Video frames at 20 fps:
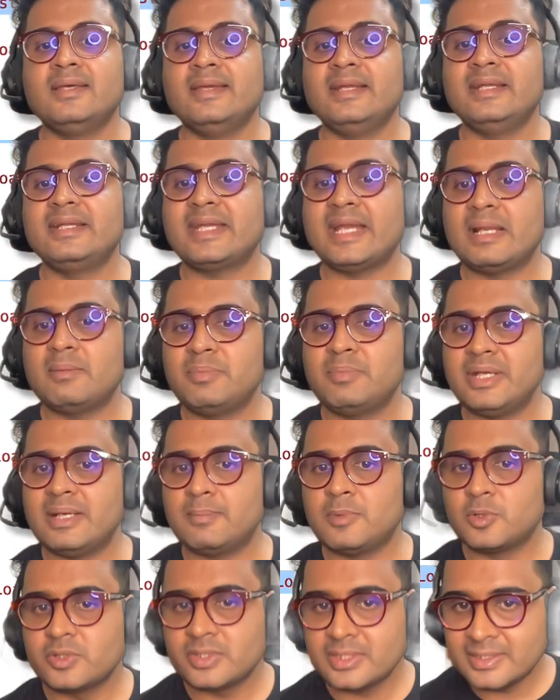it can be
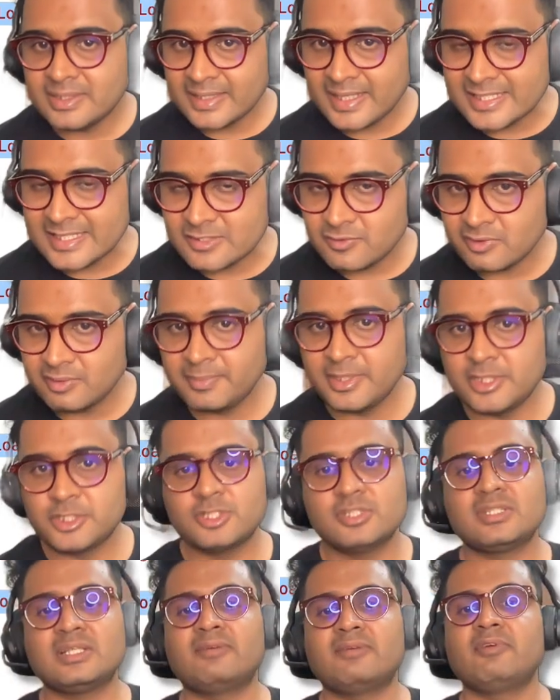about the
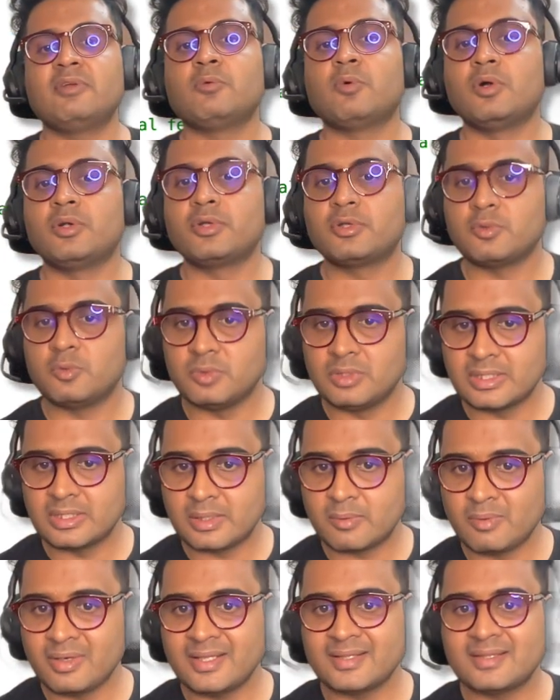transformations that we want to
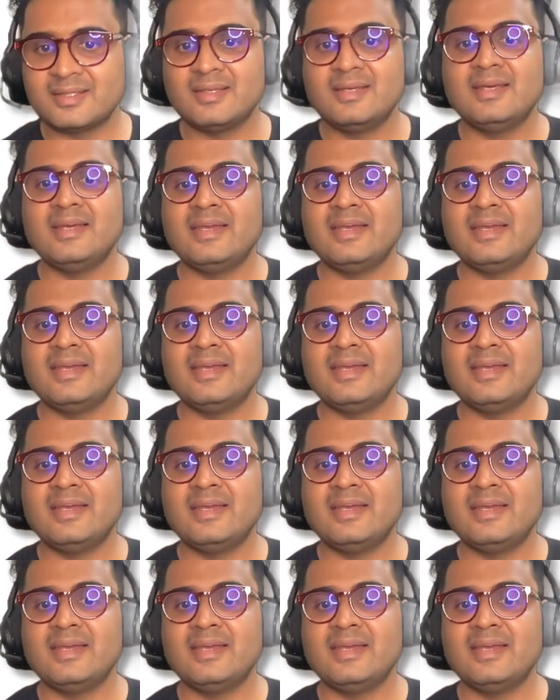work with,